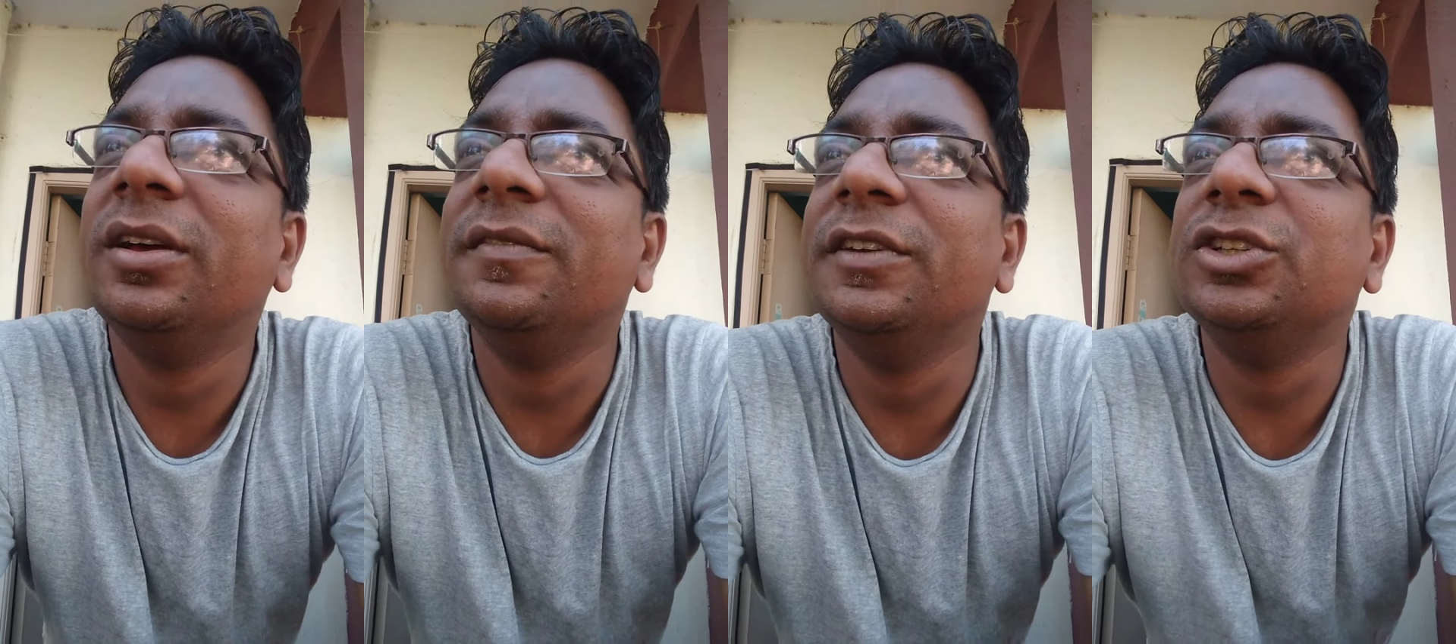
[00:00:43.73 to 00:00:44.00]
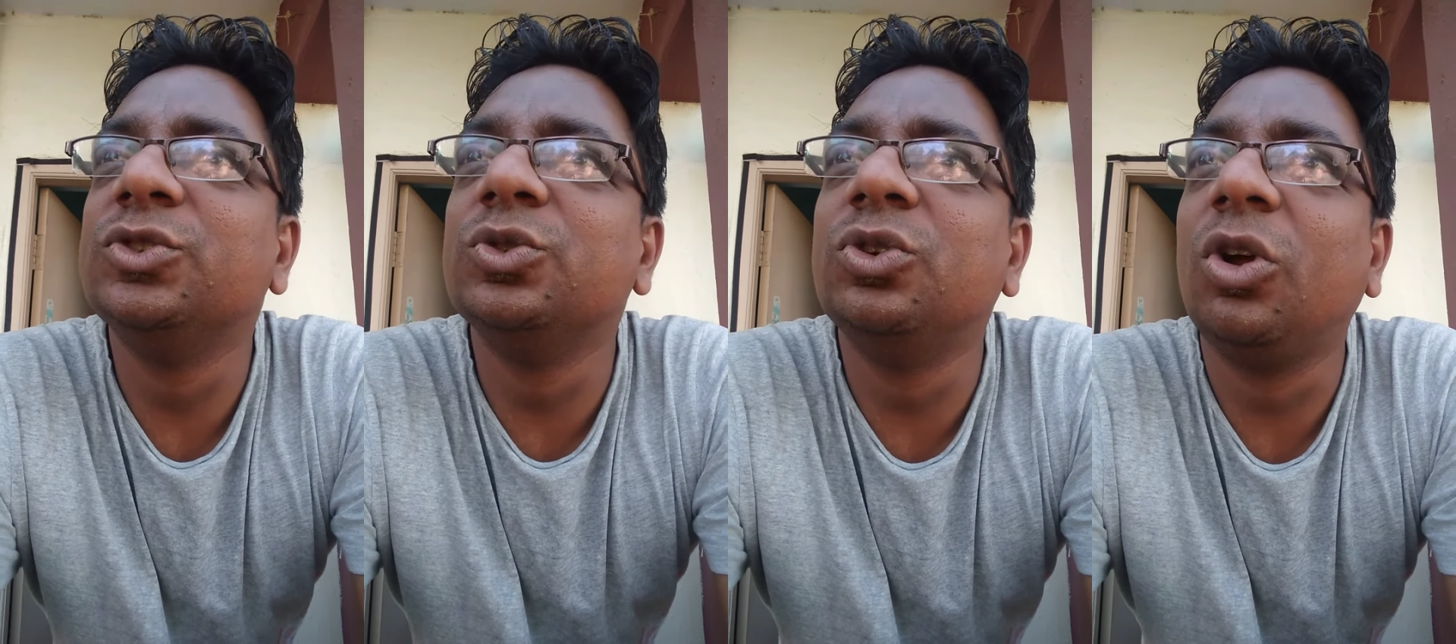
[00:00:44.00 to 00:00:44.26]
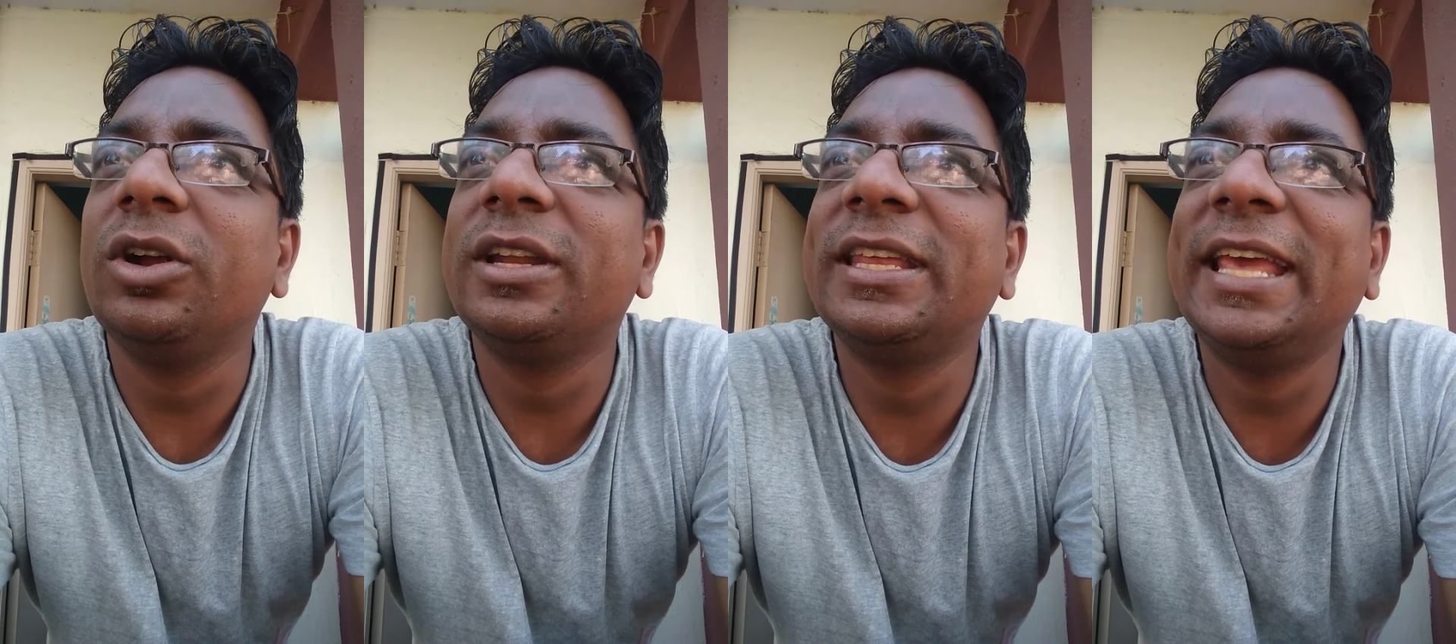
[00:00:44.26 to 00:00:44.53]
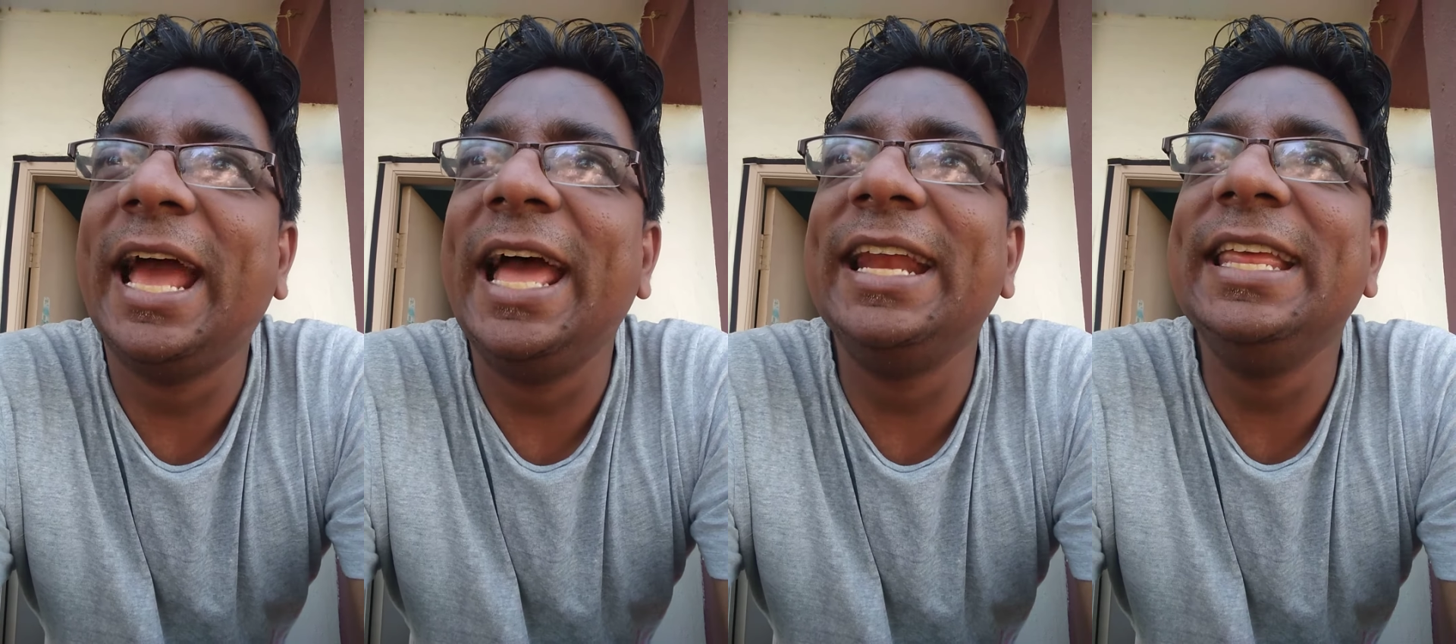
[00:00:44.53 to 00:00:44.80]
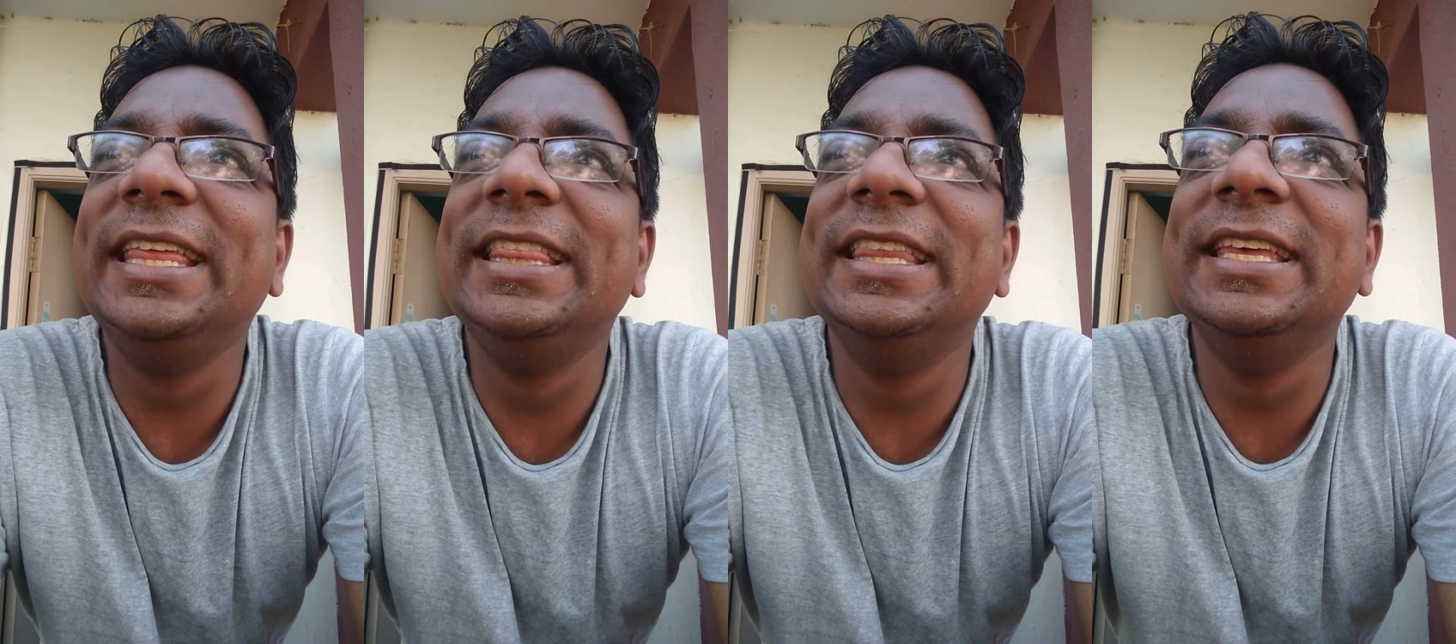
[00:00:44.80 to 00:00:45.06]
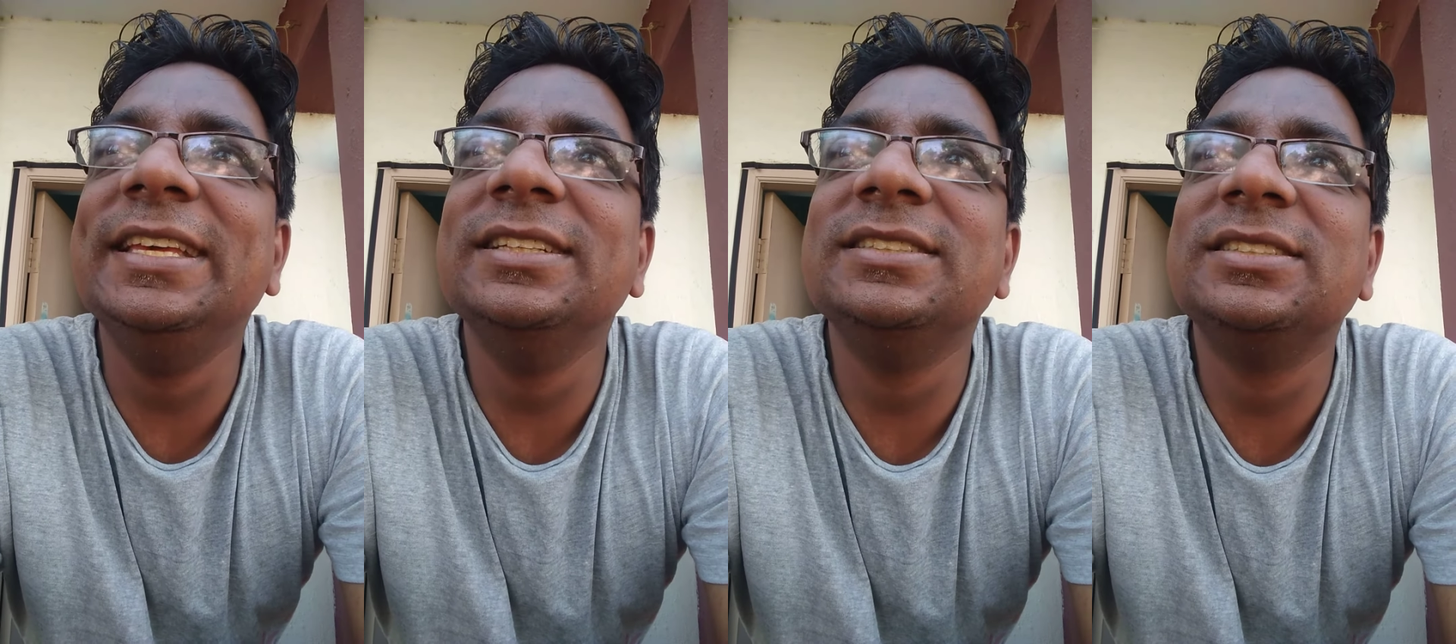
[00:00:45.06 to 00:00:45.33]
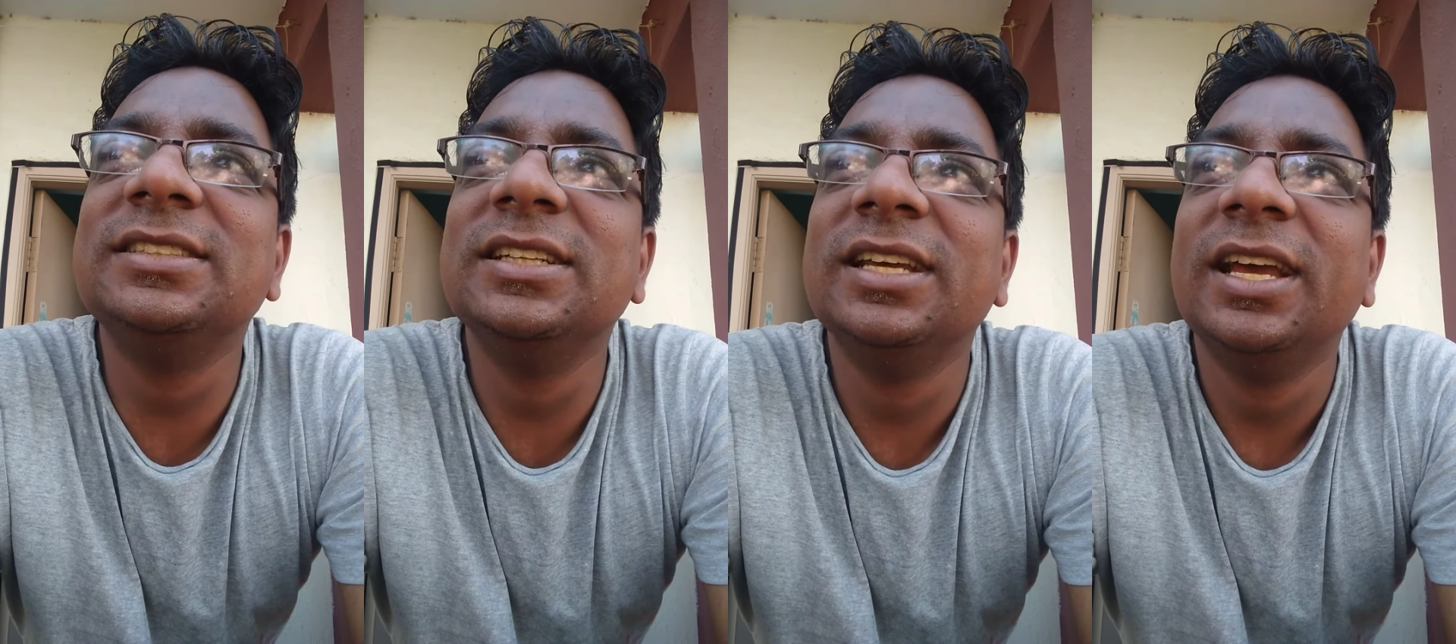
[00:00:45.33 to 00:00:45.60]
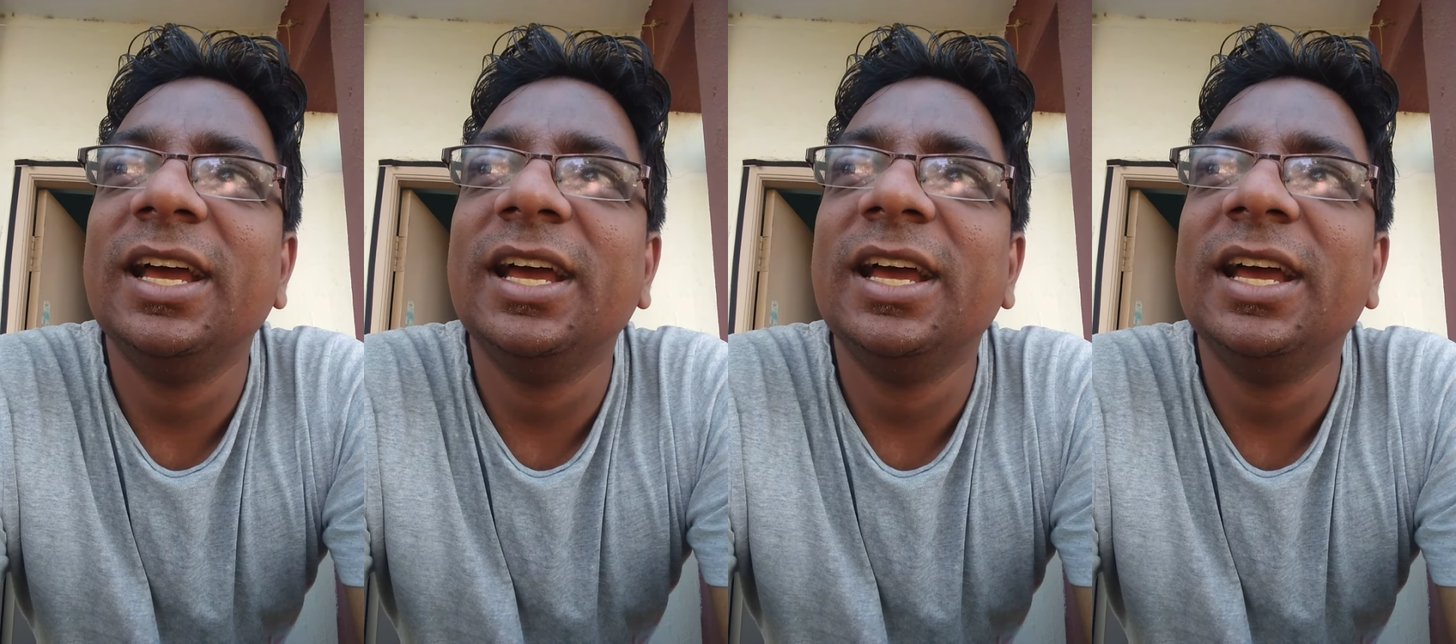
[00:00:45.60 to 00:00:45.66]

We should not carry these